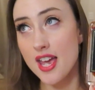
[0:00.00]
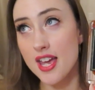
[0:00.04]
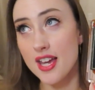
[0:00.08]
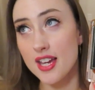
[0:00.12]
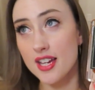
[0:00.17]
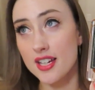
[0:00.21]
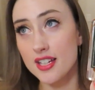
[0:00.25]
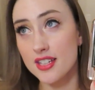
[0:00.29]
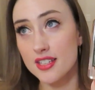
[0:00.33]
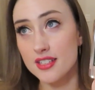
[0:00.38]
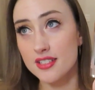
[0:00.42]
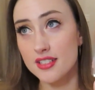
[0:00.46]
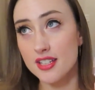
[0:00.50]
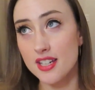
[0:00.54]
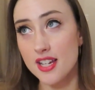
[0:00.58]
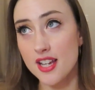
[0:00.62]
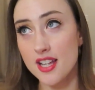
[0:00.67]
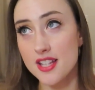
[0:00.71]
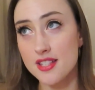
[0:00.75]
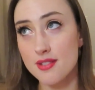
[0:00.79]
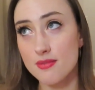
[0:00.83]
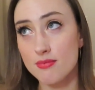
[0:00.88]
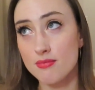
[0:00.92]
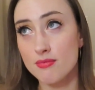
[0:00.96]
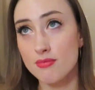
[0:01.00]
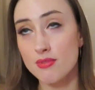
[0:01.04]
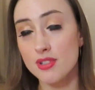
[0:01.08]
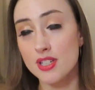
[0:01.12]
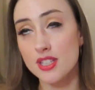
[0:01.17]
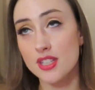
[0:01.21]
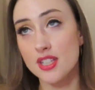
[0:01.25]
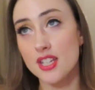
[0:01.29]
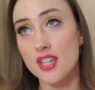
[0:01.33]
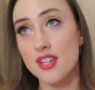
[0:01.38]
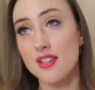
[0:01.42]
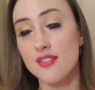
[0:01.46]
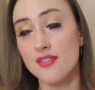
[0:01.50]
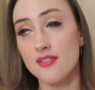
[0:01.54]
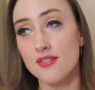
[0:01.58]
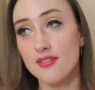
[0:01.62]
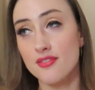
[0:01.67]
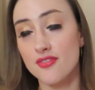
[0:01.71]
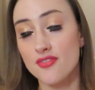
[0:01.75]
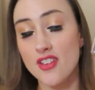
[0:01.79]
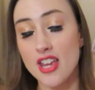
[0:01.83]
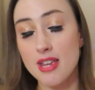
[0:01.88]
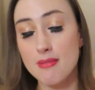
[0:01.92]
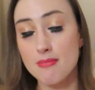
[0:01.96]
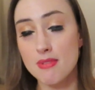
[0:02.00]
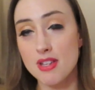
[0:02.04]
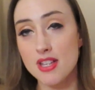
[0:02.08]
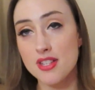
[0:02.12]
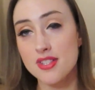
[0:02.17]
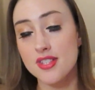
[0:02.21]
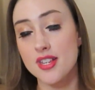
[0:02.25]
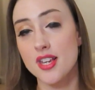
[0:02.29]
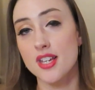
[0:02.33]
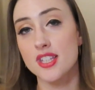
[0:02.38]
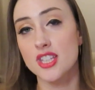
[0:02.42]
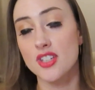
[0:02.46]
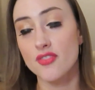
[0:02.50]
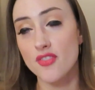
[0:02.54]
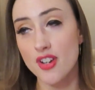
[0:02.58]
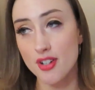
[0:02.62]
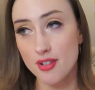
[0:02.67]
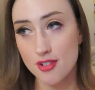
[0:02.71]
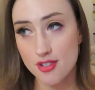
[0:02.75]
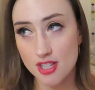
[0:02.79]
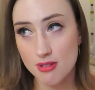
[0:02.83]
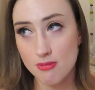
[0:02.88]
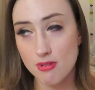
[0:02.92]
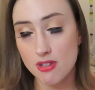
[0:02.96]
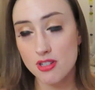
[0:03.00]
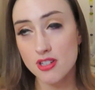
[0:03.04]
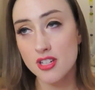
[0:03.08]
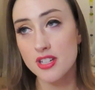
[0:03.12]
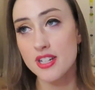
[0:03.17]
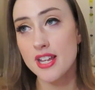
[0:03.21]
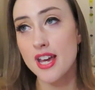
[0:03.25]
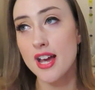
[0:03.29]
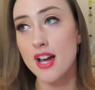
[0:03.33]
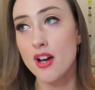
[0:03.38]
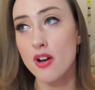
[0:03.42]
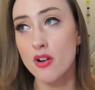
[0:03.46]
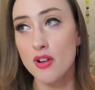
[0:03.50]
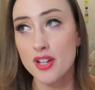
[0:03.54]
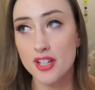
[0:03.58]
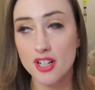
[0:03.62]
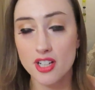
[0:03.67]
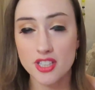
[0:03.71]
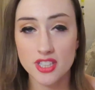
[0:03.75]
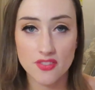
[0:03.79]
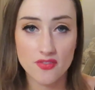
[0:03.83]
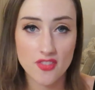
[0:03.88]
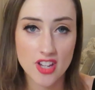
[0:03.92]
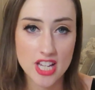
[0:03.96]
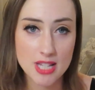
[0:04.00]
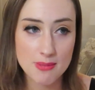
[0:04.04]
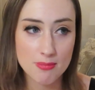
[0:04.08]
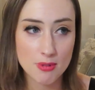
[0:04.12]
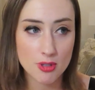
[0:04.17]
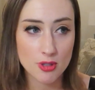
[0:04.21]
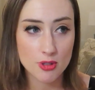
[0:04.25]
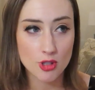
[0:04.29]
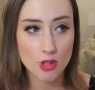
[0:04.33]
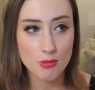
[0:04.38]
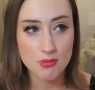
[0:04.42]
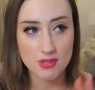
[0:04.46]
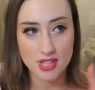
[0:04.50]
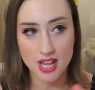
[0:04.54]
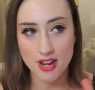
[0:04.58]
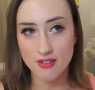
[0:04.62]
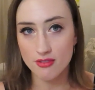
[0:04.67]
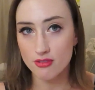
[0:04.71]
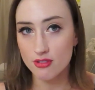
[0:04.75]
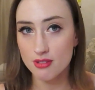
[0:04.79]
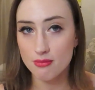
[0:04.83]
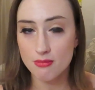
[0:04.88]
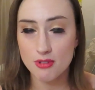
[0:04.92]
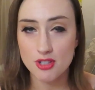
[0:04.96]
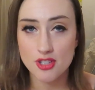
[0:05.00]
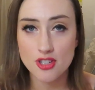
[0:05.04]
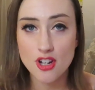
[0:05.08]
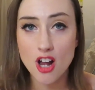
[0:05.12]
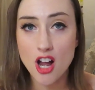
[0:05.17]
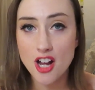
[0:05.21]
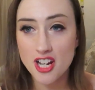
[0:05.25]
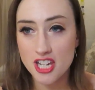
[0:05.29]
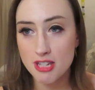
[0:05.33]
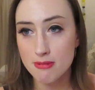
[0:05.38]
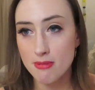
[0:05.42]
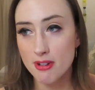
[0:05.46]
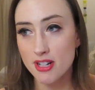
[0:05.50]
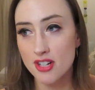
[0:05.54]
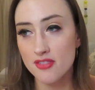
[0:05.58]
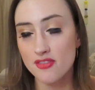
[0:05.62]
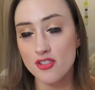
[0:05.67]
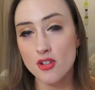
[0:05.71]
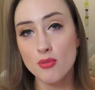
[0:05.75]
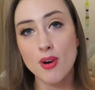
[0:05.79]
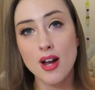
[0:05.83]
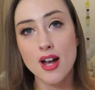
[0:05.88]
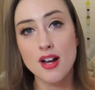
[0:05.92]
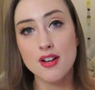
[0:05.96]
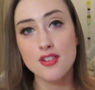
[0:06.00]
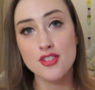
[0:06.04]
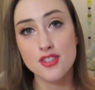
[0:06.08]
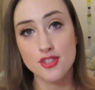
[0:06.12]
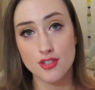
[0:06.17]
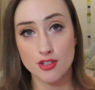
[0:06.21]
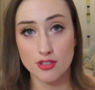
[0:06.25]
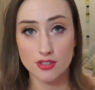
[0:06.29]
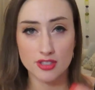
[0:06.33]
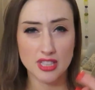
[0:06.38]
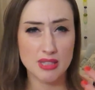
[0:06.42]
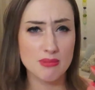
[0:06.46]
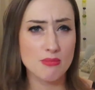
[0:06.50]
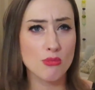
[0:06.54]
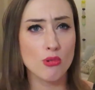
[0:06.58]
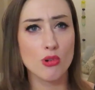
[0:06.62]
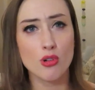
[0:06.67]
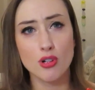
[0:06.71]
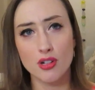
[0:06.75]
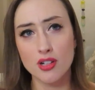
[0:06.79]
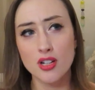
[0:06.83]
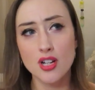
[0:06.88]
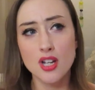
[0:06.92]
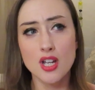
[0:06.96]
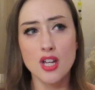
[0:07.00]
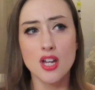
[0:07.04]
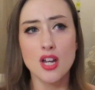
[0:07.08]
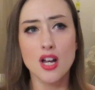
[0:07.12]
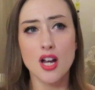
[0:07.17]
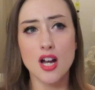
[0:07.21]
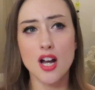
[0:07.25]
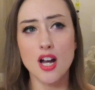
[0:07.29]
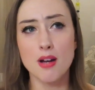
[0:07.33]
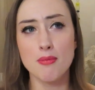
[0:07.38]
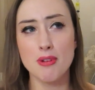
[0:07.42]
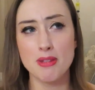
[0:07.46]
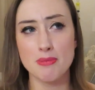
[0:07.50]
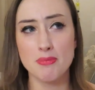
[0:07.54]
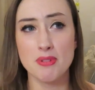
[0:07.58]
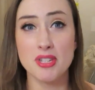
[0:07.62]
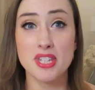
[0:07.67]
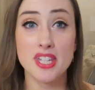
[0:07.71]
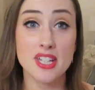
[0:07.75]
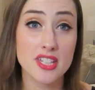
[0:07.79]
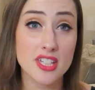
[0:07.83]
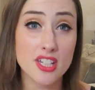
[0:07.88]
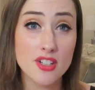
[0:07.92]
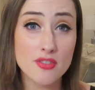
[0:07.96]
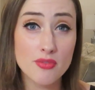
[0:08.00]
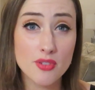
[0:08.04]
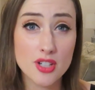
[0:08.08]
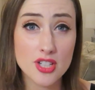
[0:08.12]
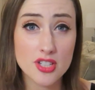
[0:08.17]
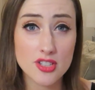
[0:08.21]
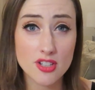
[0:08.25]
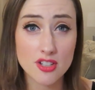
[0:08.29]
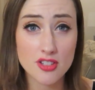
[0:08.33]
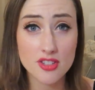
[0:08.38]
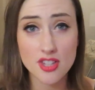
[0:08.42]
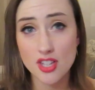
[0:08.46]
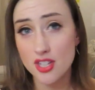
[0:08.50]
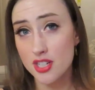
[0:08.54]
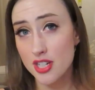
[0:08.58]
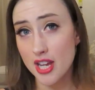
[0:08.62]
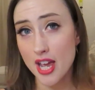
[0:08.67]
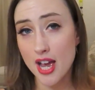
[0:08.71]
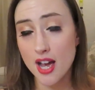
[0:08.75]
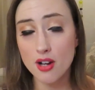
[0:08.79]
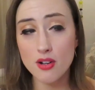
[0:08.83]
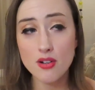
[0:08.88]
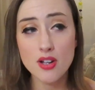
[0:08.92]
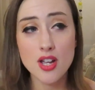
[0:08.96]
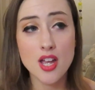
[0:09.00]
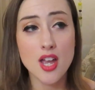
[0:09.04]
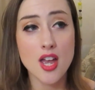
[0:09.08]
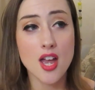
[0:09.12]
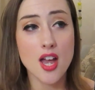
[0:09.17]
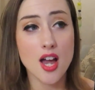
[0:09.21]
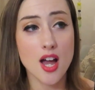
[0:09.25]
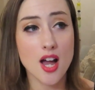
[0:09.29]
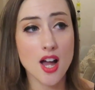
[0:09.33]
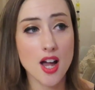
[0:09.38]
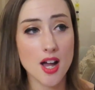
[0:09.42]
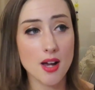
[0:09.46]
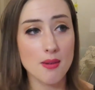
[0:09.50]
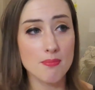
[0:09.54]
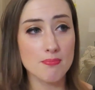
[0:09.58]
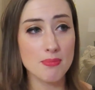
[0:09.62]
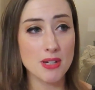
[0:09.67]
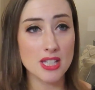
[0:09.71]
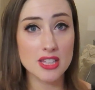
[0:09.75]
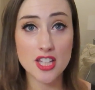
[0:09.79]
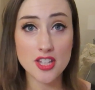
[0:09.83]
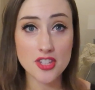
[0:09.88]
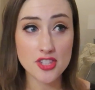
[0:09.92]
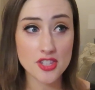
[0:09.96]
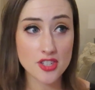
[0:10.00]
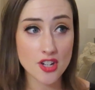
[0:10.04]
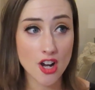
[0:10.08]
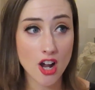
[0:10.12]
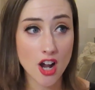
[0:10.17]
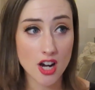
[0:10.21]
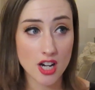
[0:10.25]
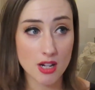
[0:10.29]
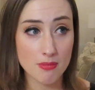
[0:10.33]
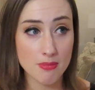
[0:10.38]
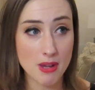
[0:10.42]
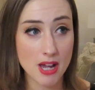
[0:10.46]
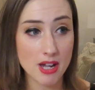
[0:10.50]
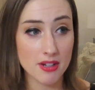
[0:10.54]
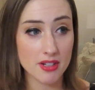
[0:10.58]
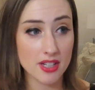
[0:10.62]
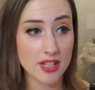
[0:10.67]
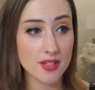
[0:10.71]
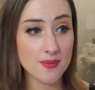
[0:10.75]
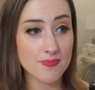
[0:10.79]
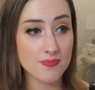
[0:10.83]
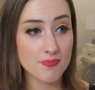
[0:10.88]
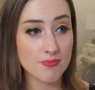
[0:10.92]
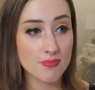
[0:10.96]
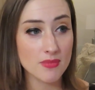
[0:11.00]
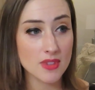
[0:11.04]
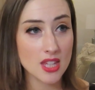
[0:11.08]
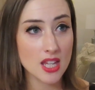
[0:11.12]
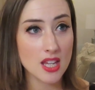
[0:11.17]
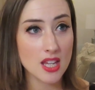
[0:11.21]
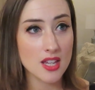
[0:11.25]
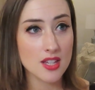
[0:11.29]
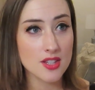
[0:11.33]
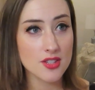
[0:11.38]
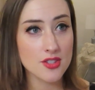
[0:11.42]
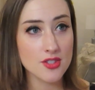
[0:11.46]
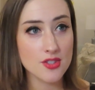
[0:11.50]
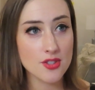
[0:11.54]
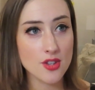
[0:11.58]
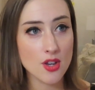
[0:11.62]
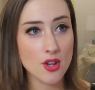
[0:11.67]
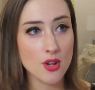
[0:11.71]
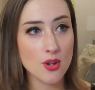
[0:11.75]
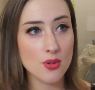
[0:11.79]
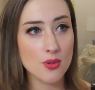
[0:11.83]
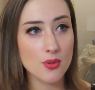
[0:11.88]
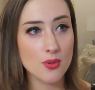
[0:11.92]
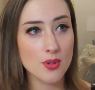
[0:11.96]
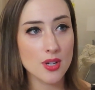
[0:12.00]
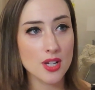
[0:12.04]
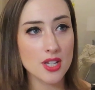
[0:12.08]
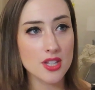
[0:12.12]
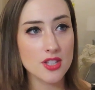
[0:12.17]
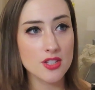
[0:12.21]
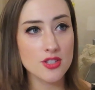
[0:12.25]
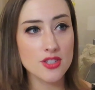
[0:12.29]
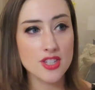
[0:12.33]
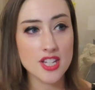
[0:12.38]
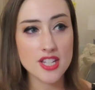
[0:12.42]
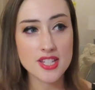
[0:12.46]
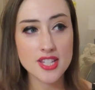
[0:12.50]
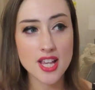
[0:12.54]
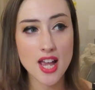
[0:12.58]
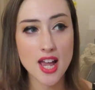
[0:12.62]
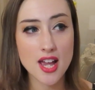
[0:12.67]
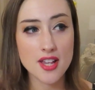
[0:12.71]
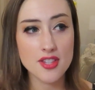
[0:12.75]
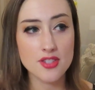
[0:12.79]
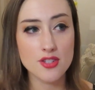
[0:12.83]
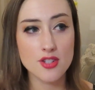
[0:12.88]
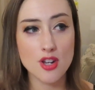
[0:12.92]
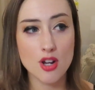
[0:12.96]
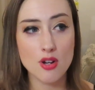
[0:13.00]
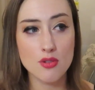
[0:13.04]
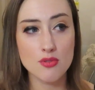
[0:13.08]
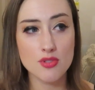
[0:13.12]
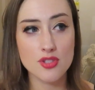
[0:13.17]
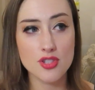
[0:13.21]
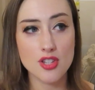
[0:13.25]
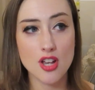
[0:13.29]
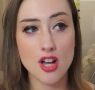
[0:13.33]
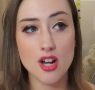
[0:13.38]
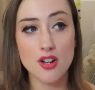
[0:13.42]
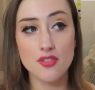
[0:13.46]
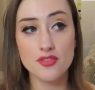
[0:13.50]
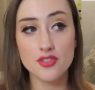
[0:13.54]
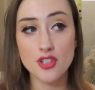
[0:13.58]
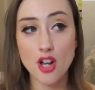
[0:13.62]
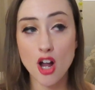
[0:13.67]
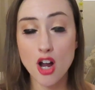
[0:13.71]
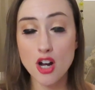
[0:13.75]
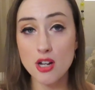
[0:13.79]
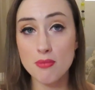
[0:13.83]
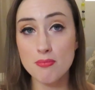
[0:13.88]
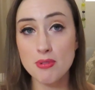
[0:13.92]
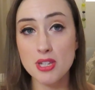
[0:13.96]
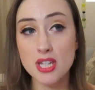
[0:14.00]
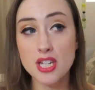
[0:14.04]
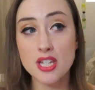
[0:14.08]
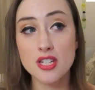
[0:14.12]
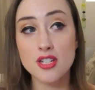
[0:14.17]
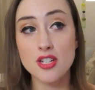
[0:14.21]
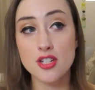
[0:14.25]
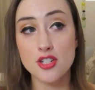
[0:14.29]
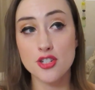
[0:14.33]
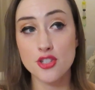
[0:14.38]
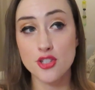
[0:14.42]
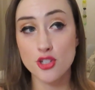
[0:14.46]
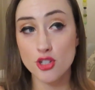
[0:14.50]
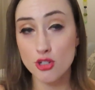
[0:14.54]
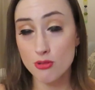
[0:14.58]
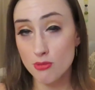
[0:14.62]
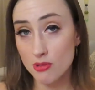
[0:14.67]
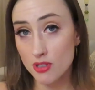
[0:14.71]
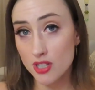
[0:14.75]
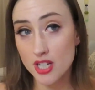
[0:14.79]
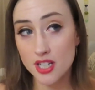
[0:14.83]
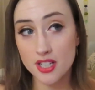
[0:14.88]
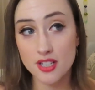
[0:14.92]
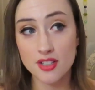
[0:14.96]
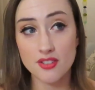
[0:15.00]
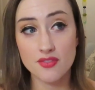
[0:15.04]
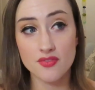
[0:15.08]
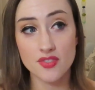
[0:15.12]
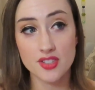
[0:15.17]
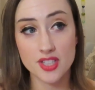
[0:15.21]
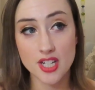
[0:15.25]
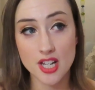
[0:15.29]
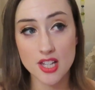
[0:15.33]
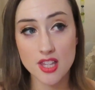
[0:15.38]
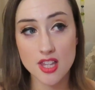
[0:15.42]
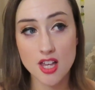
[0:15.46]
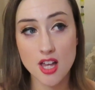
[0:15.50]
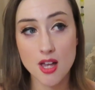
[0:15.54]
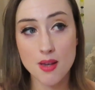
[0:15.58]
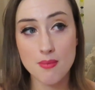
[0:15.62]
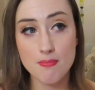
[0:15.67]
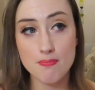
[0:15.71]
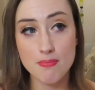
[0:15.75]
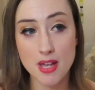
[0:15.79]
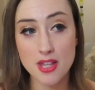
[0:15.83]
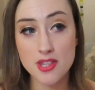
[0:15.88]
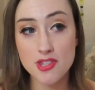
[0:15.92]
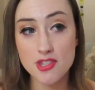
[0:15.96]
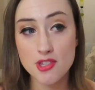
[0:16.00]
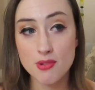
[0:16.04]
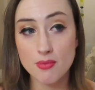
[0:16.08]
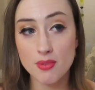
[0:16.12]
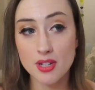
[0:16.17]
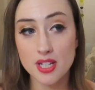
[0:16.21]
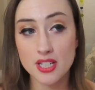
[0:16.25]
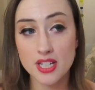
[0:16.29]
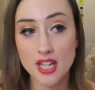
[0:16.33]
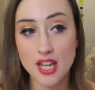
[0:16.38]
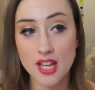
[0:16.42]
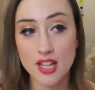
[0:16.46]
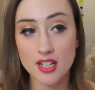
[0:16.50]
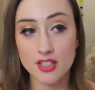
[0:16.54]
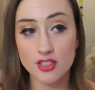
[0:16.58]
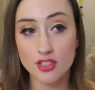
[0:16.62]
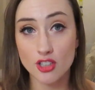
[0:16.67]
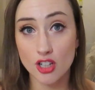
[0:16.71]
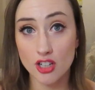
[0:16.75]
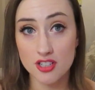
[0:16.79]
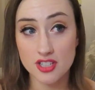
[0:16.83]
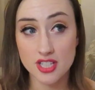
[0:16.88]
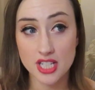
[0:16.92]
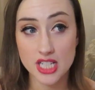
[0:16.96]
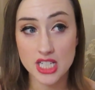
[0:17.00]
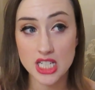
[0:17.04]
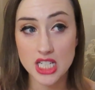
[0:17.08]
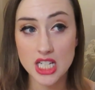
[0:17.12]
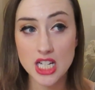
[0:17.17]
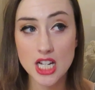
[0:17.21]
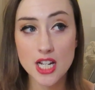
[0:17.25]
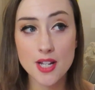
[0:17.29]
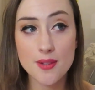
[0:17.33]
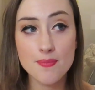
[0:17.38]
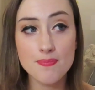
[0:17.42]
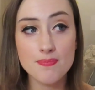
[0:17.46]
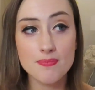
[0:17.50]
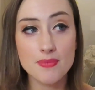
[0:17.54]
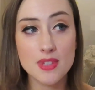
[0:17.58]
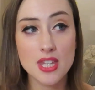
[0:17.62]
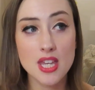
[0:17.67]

And it's really famous in the fragrance community now. Like on the Facebook groups, everyone was talking about it for a while, certainly more at the beginning of winter than now. But let's talk about it. So this has notes of tonka bean, turmeric, vanilla, benzoin, and gardenia.